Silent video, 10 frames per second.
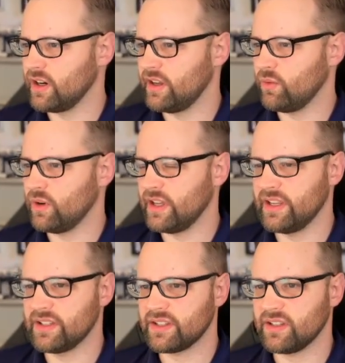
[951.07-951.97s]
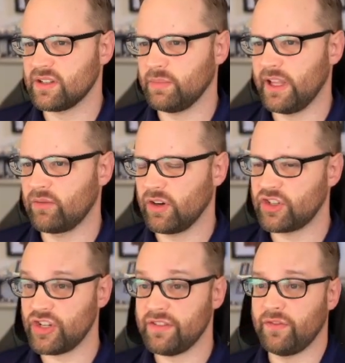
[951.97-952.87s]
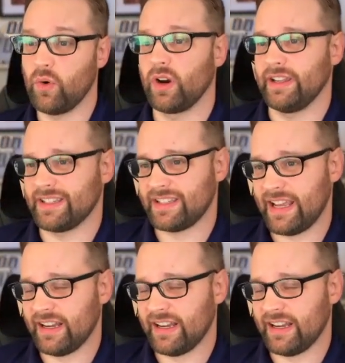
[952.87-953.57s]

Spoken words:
It was to play rook g4 instead.